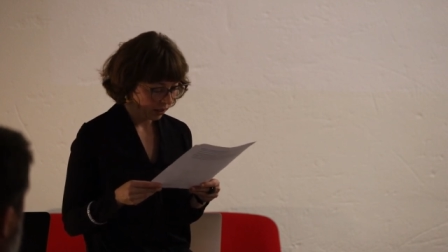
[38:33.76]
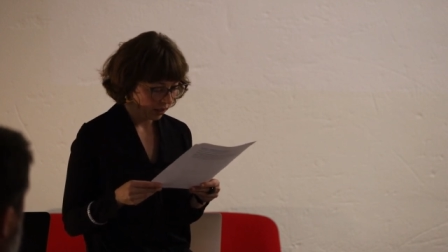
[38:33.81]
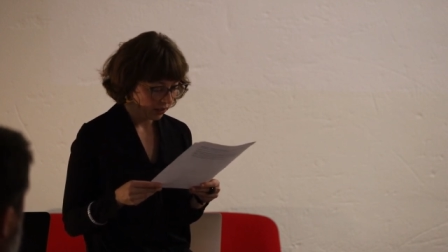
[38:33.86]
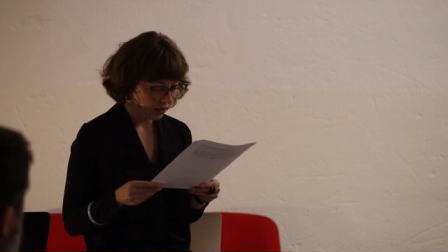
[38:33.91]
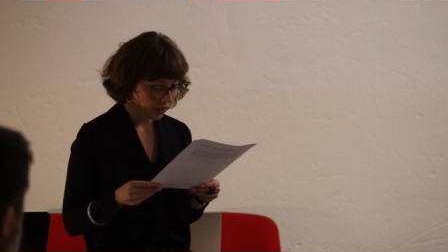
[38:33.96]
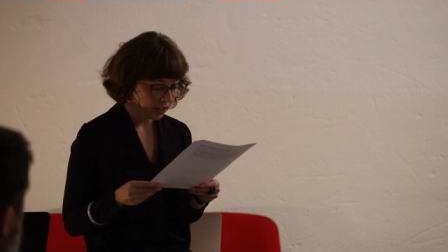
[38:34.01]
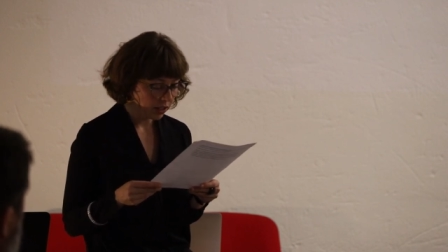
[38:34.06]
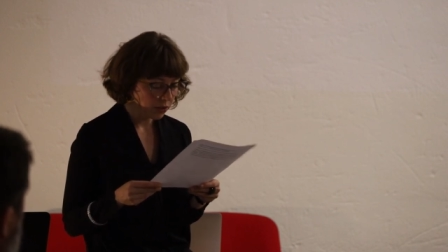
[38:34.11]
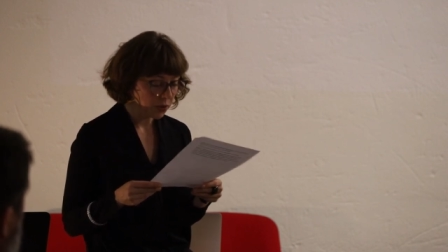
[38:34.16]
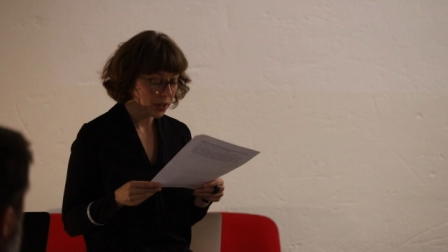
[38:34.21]

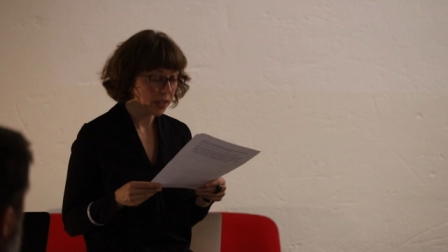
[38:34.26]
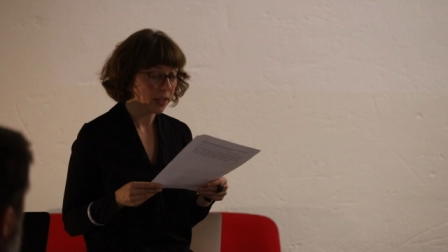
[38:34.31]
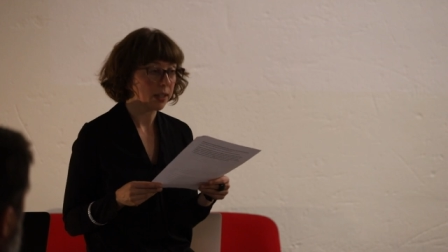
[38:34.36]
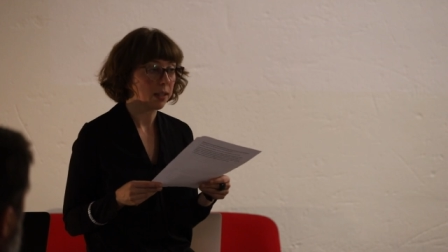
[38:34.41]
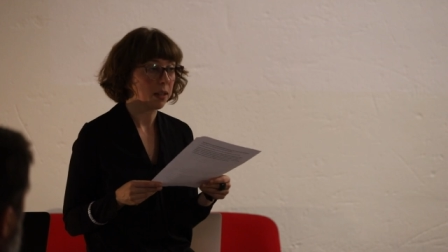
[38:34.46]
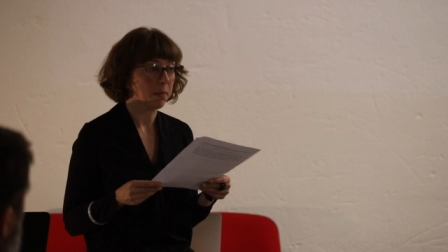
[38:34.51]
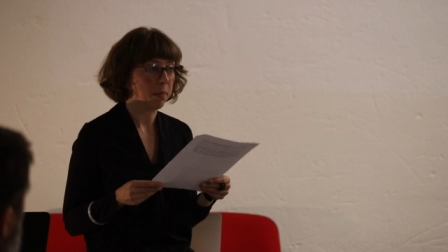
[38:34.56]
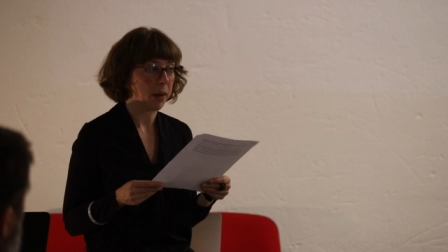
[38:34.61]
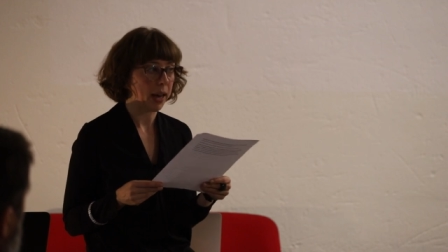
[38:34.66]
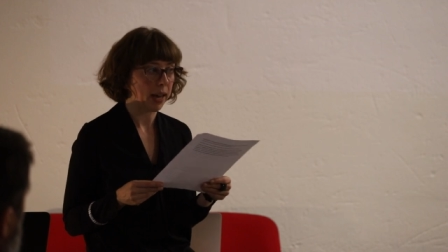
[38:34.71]
Considering
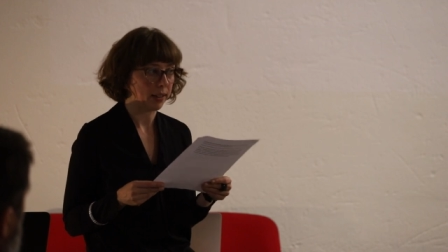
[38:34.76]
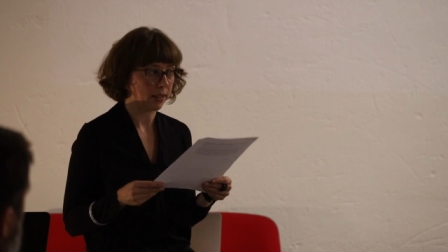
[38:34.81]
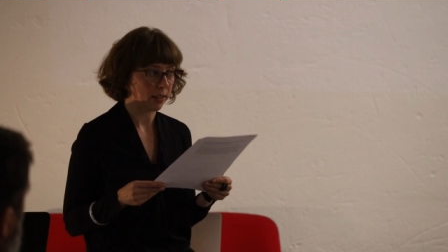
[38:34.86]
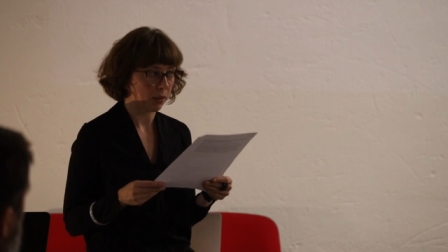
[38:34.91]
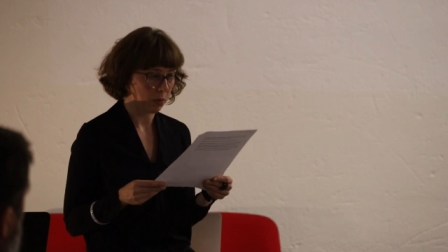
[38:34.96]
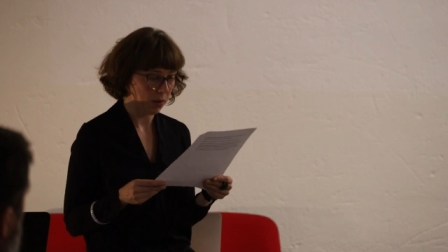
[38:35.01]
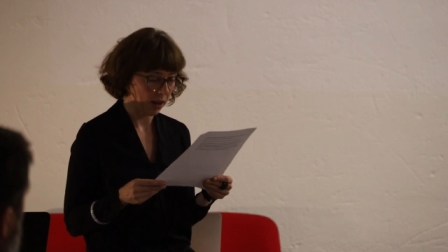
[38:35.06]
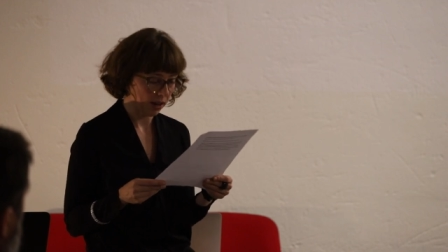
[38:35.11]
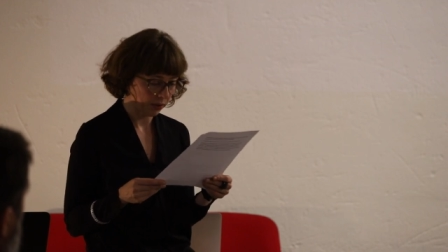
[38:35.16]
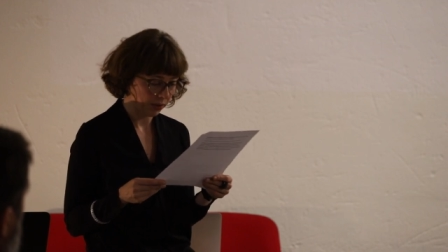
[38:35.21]
the
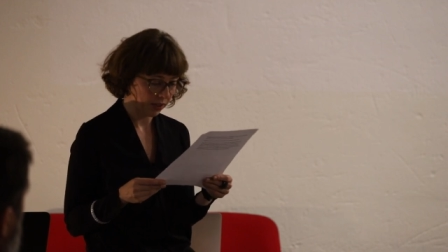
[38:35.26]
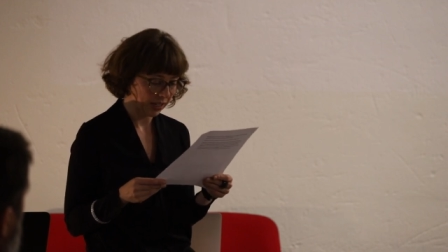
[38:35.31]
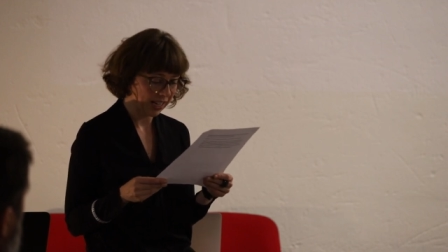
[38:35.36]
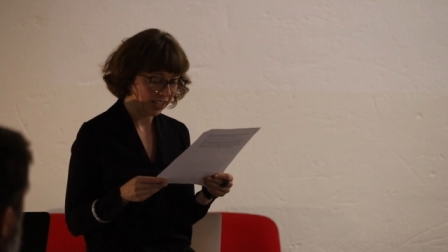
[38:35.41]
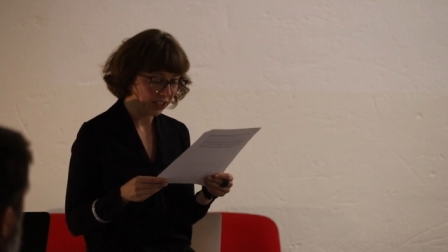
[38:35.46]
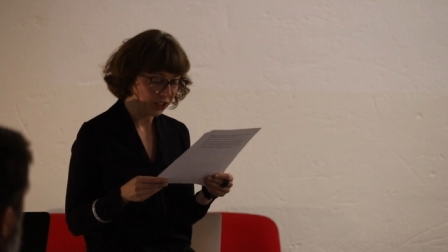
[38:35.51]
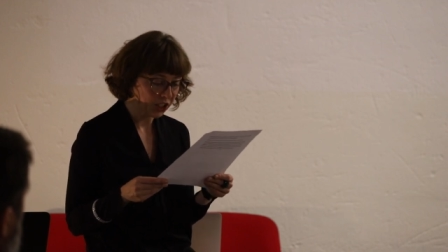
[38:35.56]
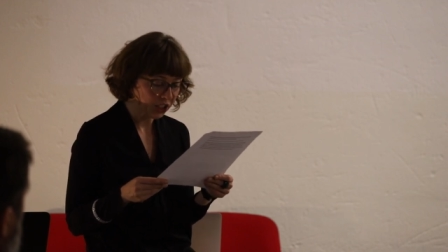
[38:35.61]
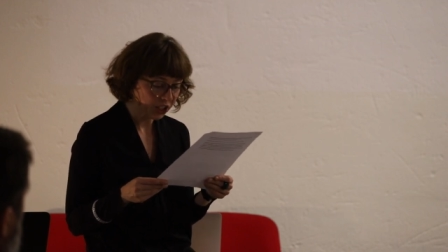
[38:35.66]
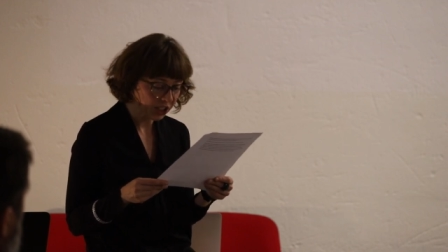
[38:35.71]
debate around
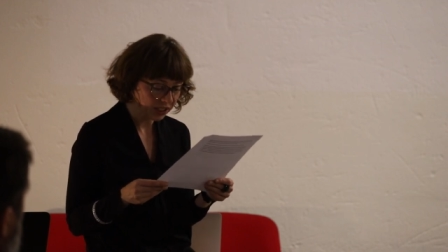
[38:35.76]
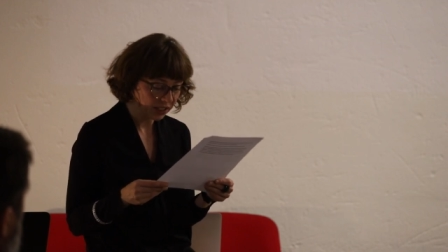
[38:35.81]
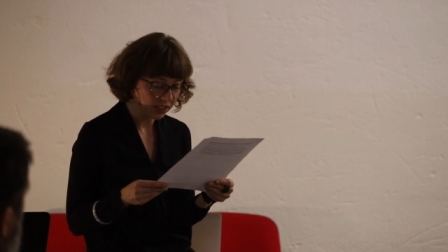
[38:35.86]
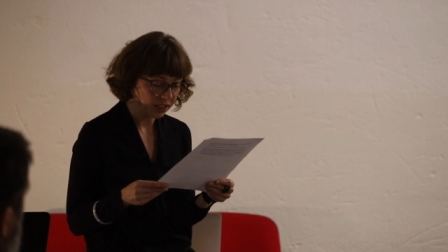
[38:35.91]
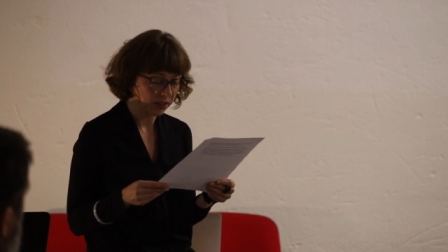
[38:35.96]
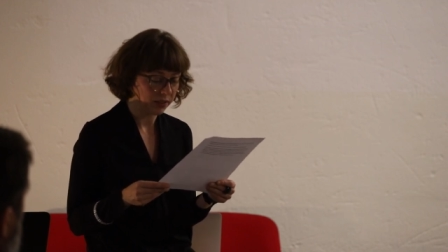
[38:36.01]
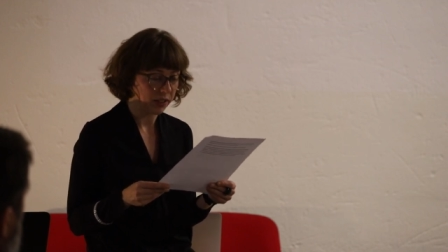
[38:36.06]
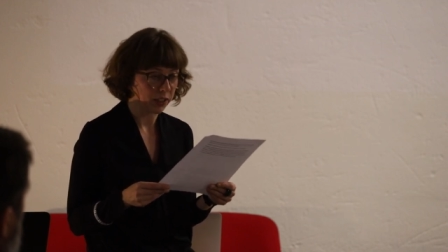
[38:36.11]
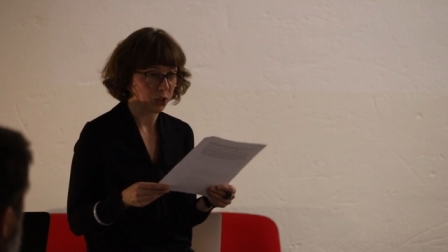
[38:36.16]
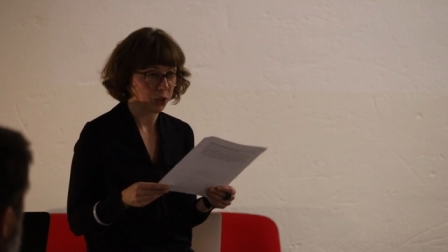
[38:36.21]

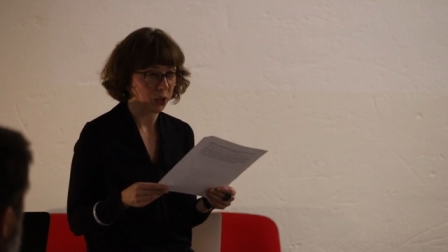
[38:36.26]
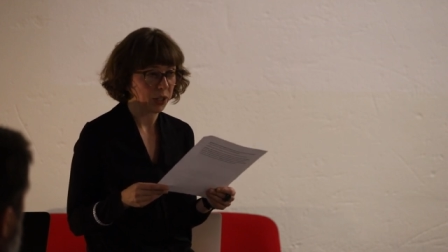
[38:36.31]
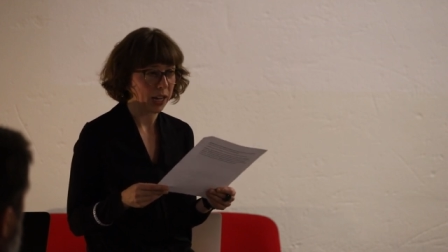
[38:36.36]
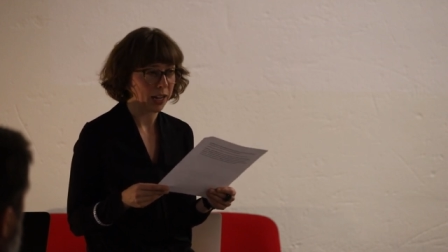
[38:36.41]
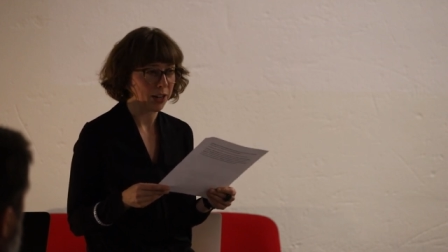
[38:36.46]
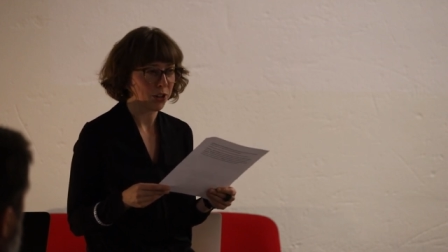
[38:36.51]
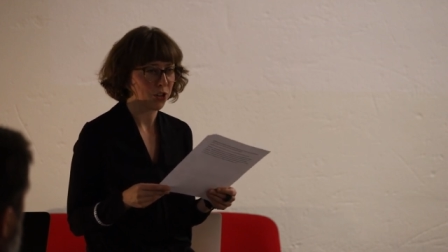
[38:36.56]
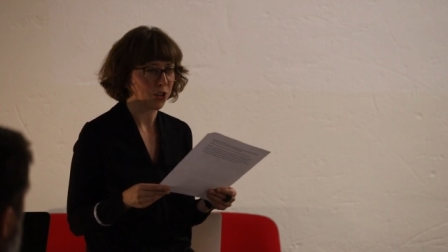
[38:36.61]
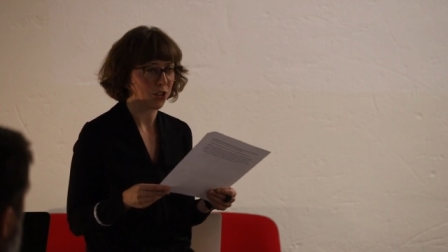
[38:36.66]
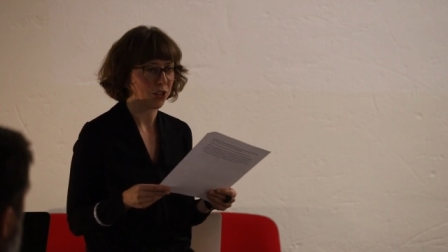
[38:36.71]
alternative
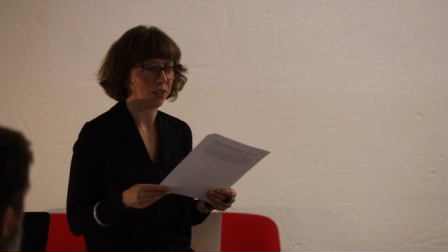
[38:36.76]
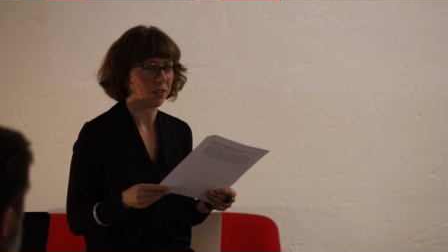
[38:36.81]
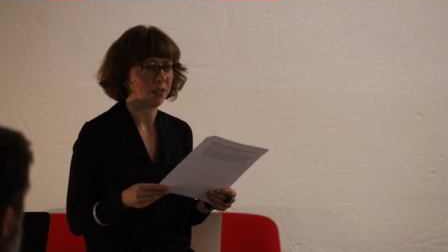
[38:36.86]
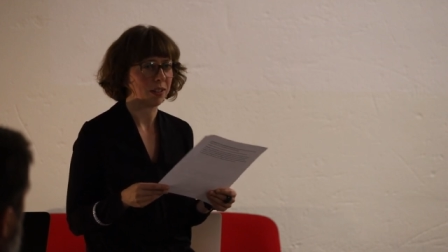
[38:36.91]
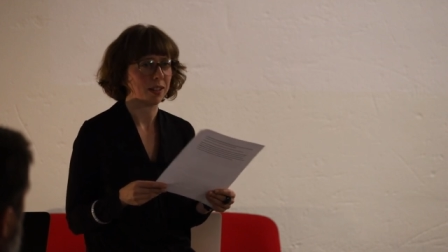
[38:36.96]
education,